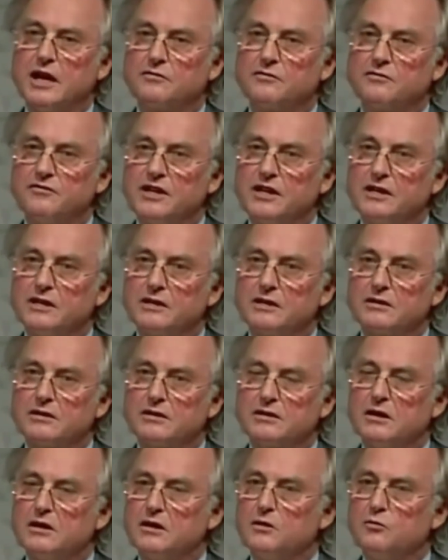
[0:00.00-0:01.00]
out
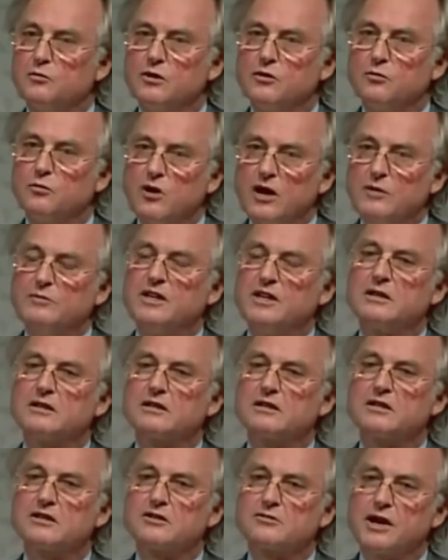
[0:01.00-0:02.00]
fingers with
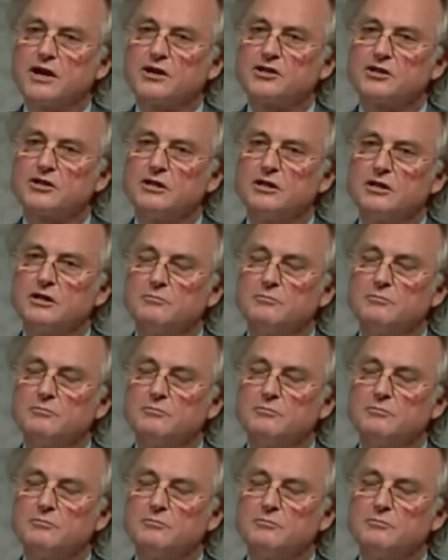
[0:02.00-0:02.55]
webbing stretched